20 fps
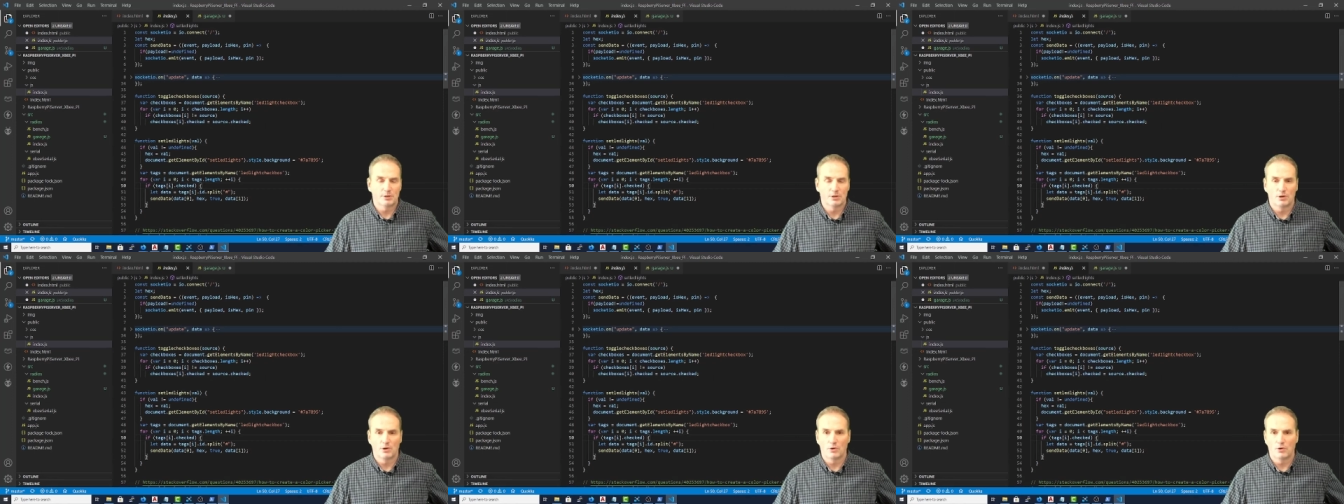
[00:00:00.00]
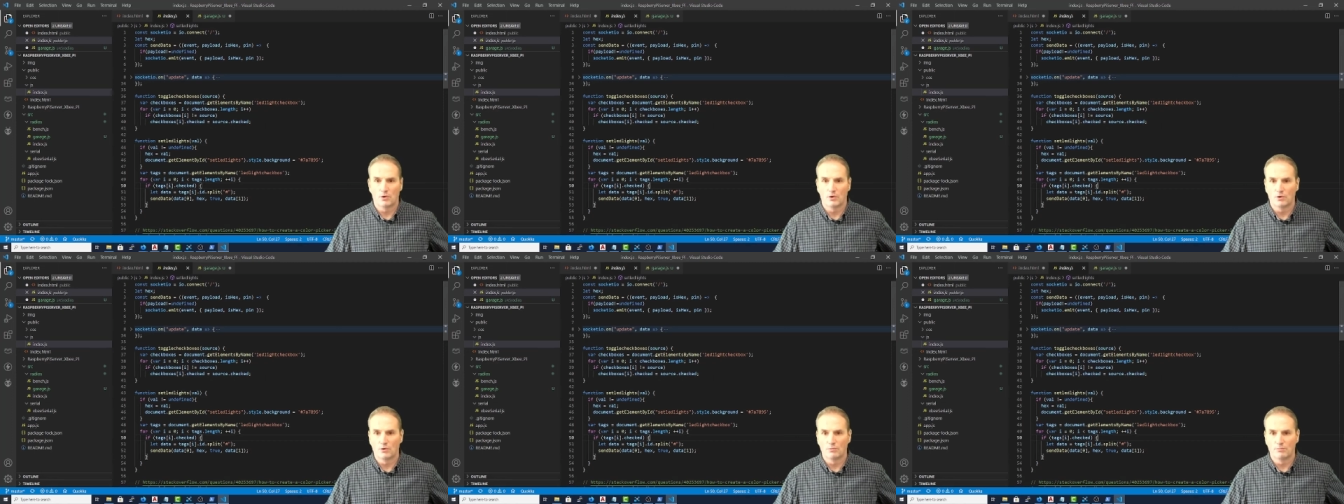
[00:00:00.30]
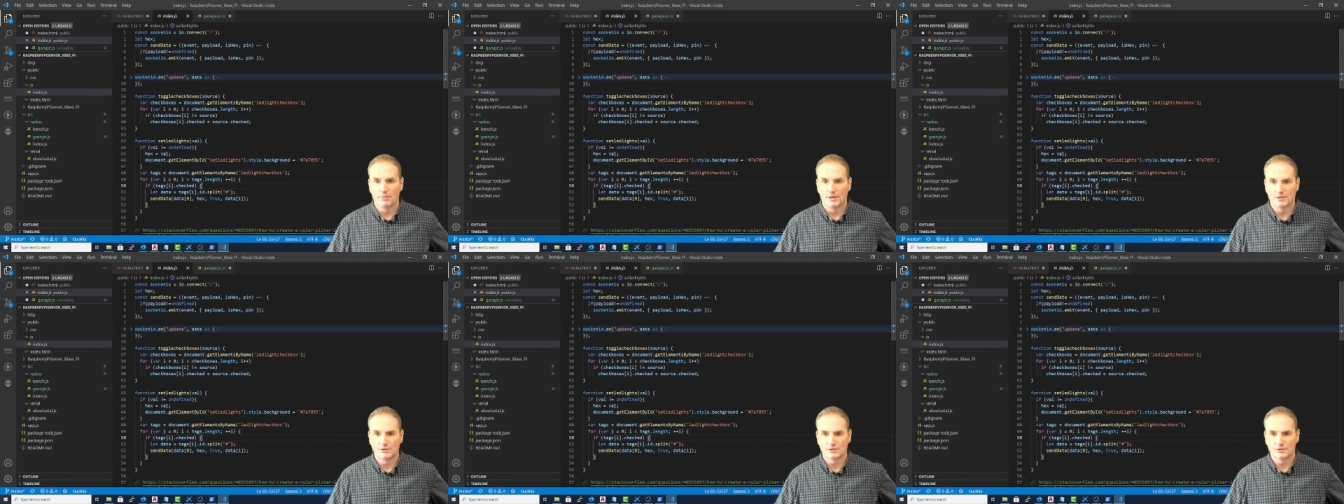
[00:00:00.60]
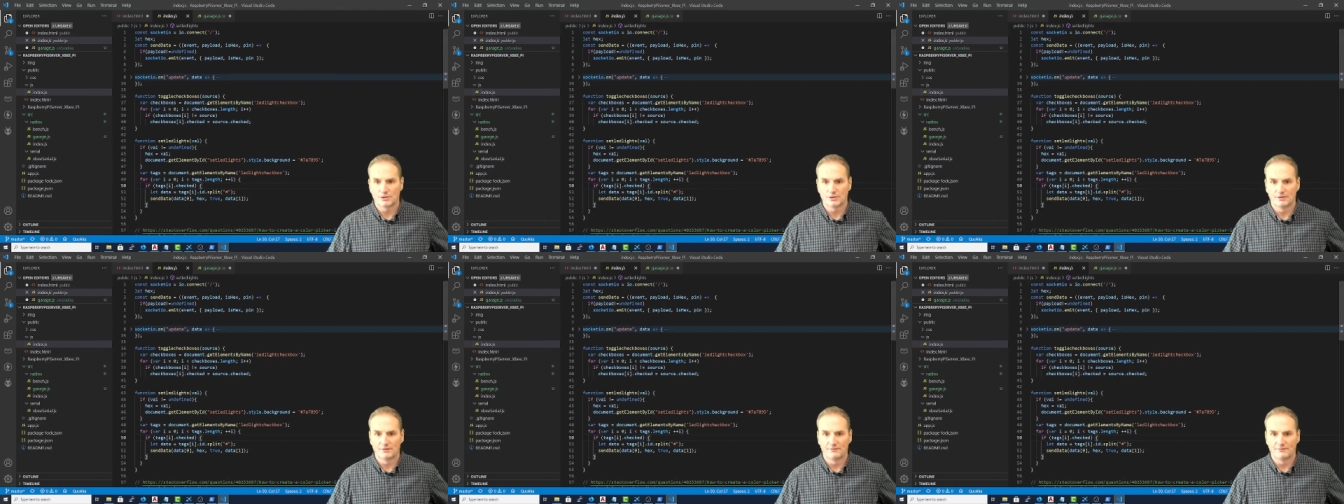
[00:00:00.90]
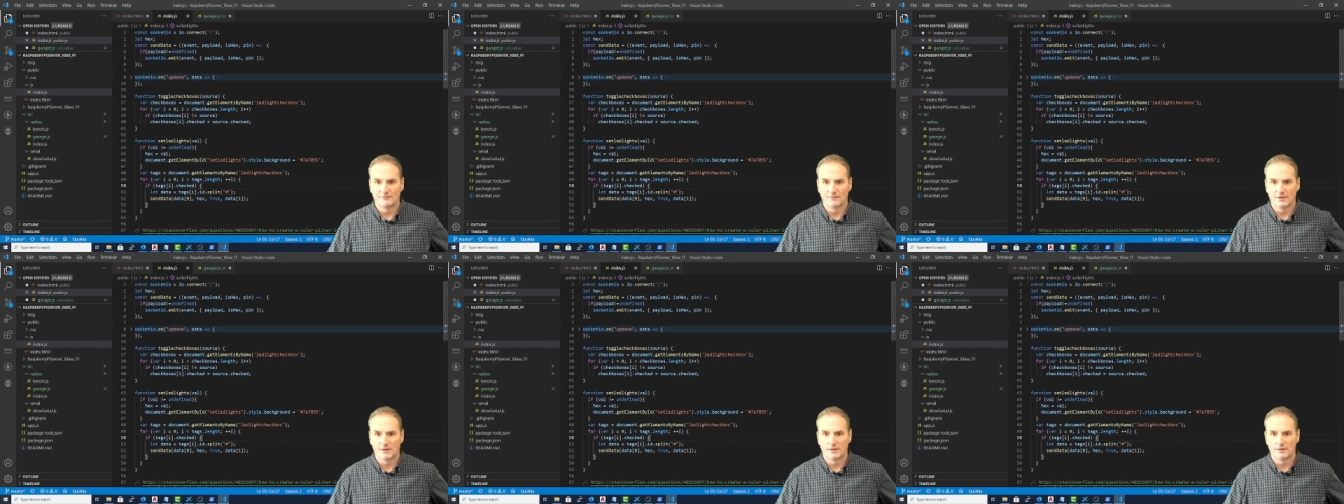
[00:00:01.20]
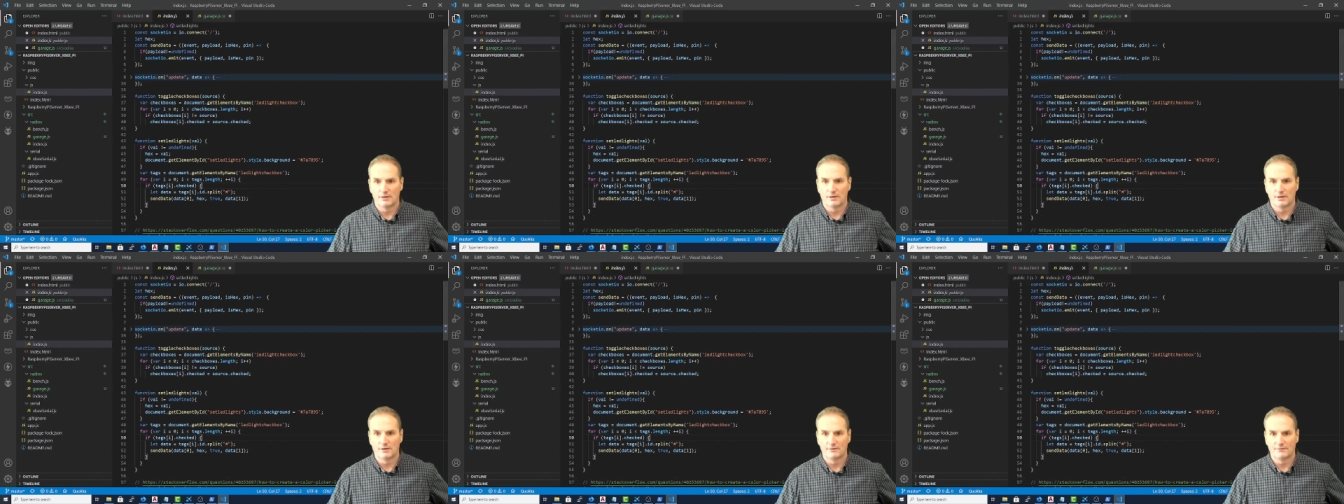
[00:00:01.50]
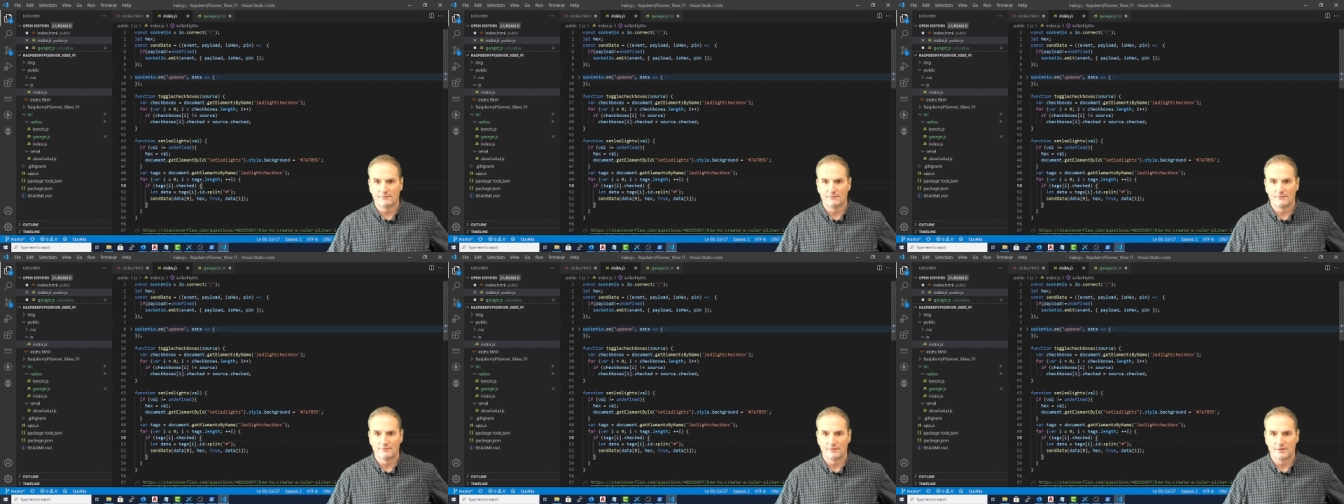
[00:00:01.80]
put a whole bunch of
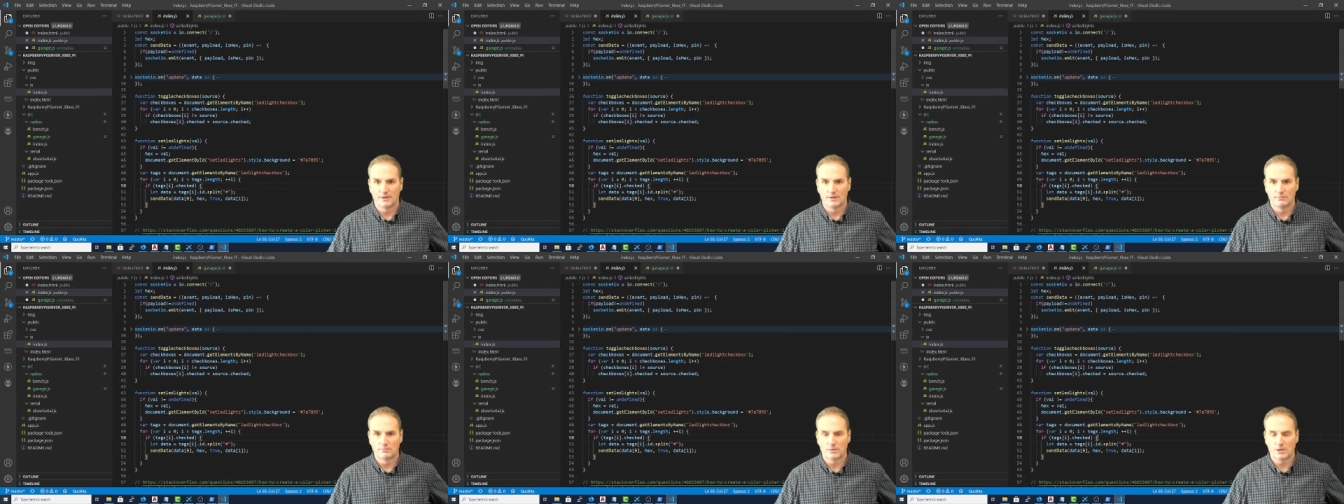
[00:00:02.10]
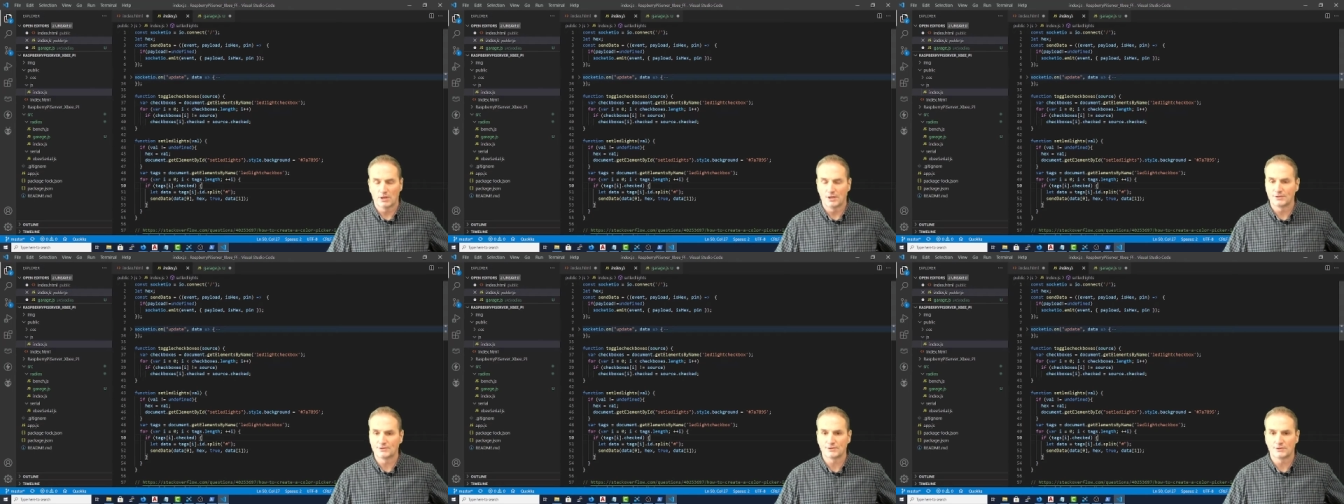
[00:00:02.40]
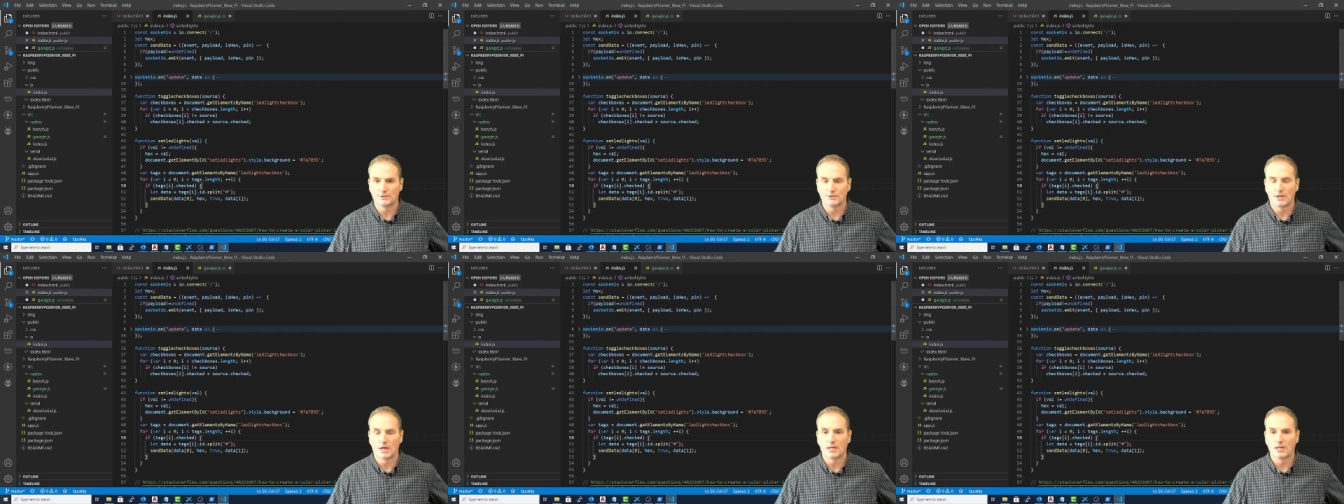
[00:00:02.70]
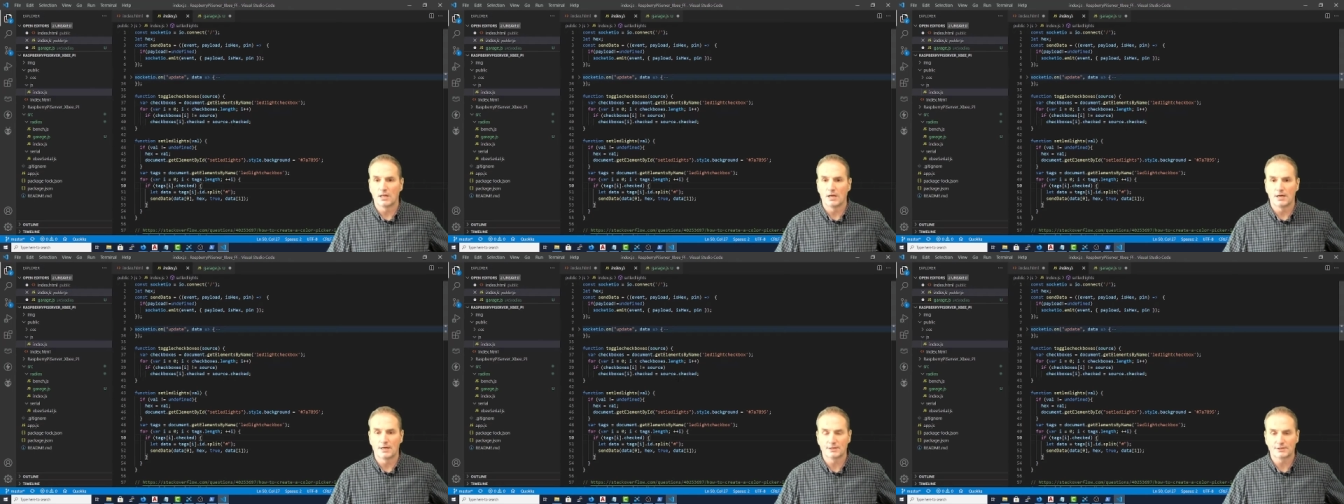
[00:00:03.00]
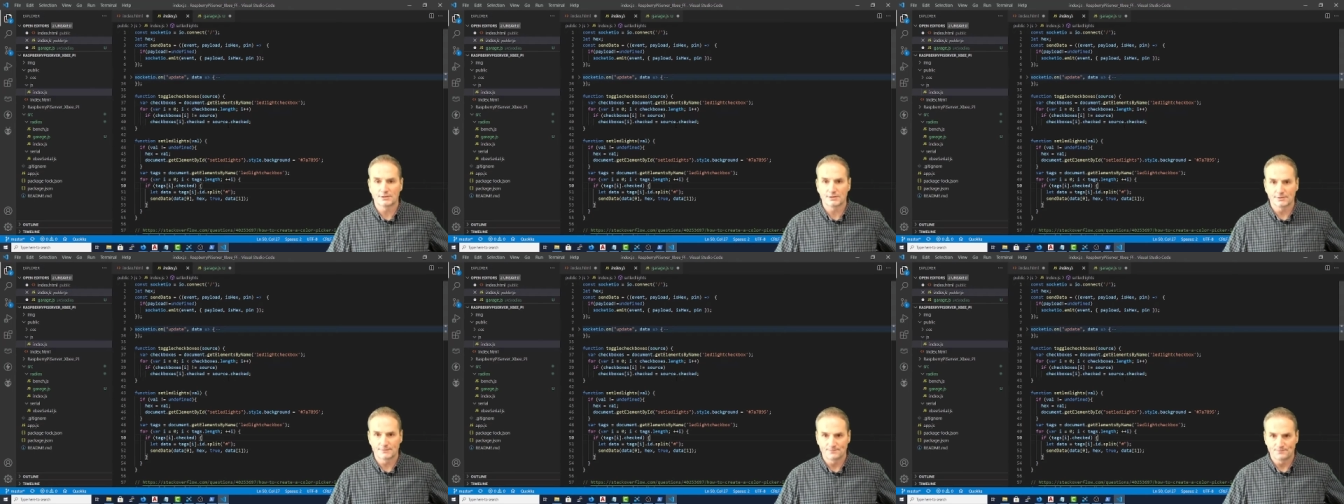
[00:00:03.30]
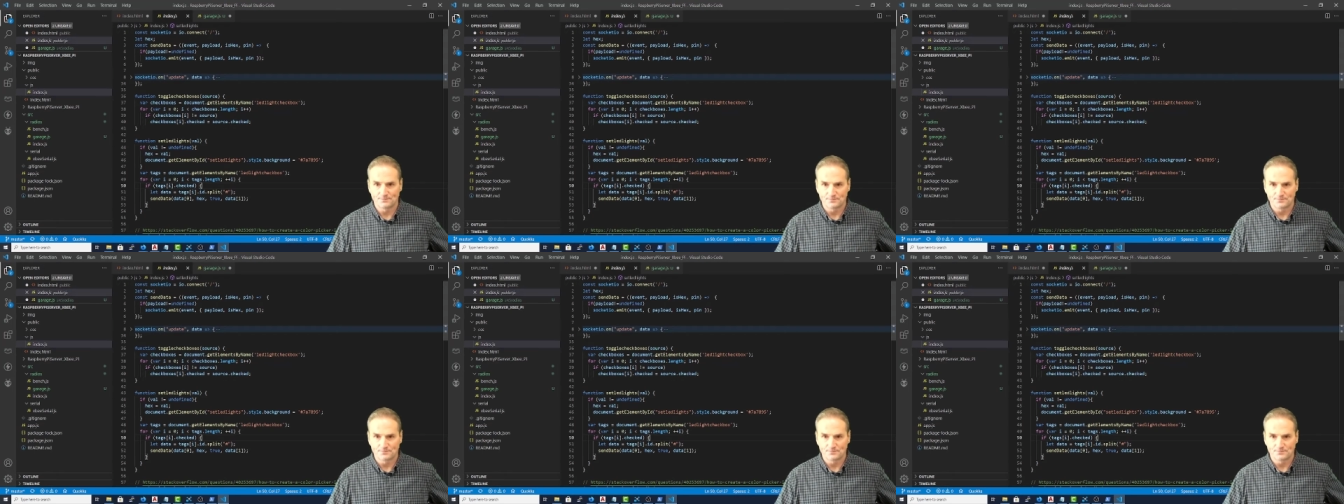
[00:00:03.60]
console.logs